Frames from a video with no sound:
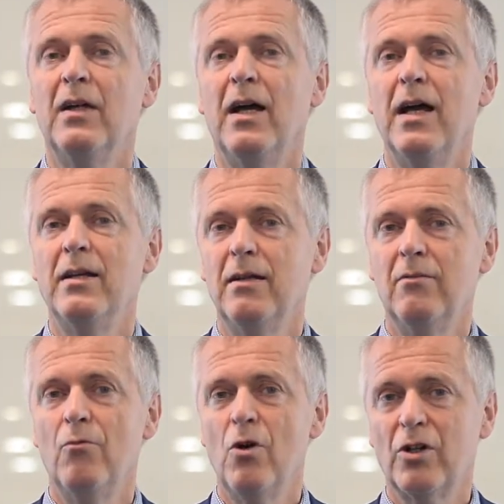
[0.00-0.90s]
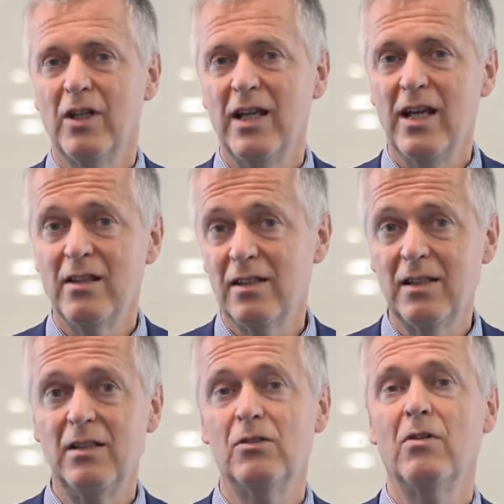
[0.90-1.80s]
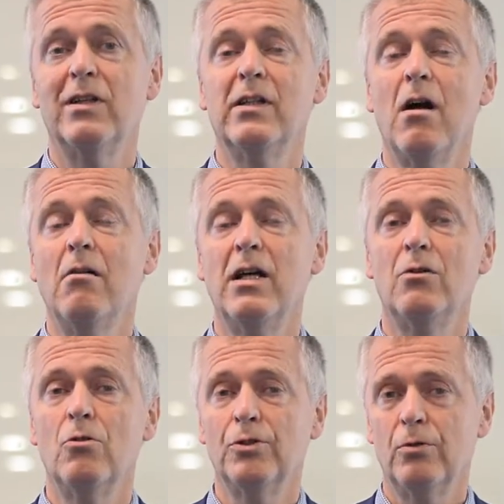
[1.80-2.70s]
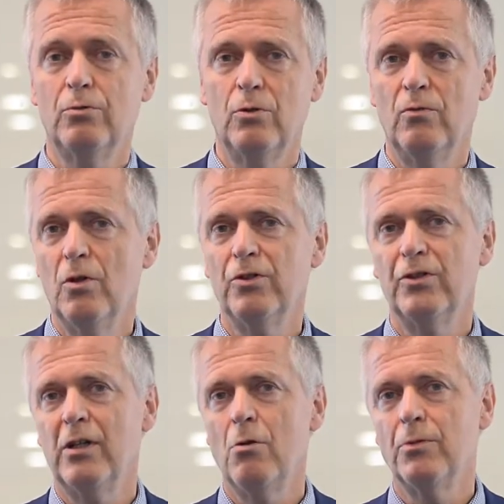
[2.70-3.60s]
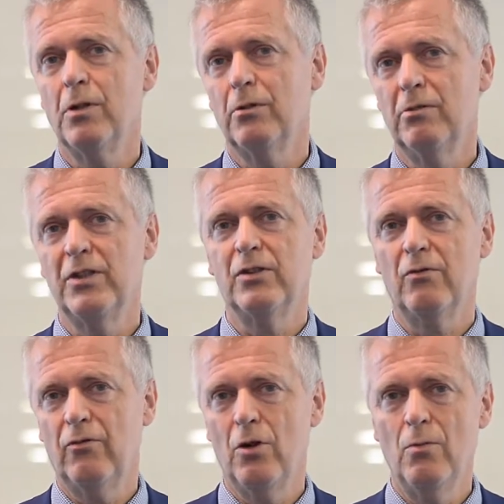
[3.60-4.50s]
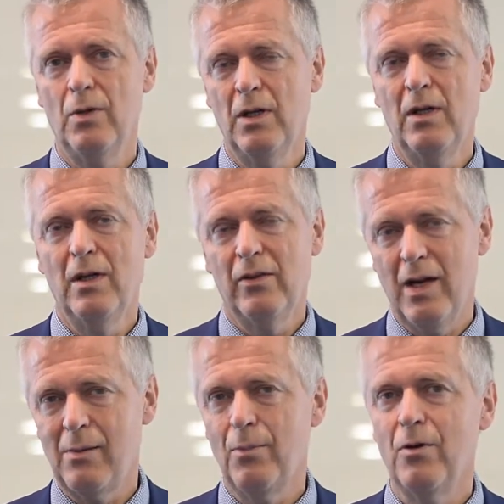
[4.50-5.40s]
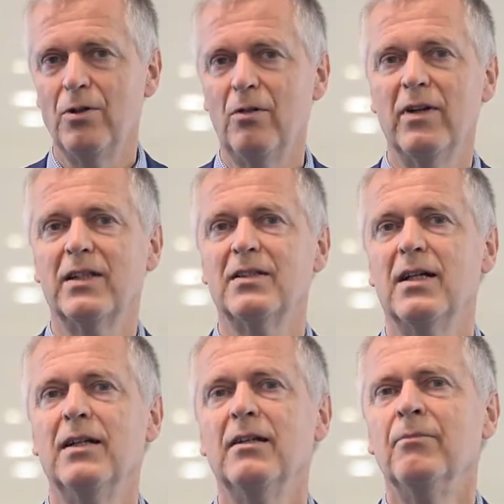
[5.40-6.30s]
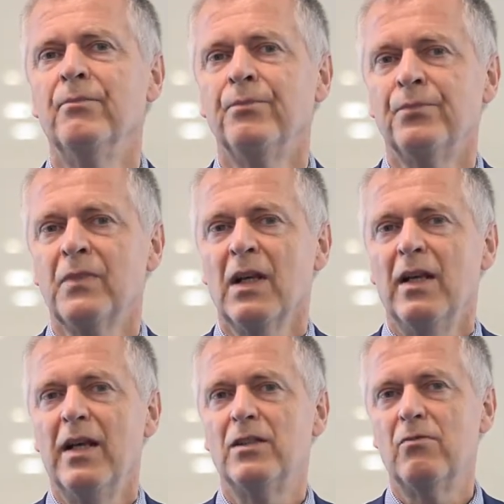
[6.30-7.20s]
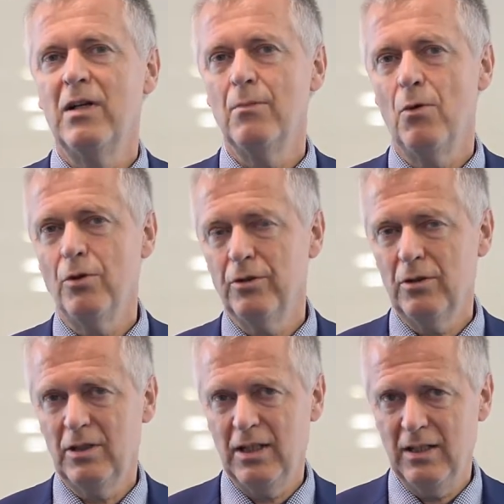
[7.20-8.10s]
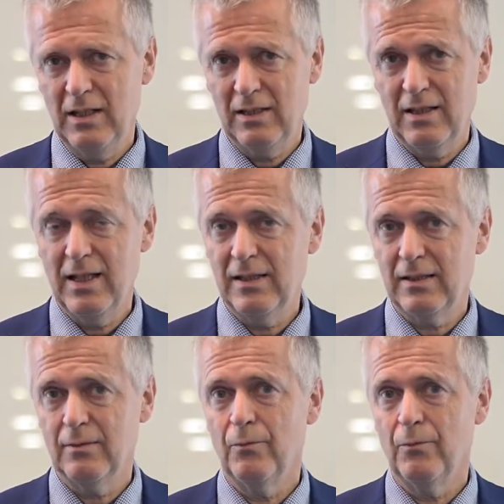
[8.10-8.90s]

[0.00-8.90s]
and work in the cities where they are and also towards their home countries from their point of exile. It's very important in these days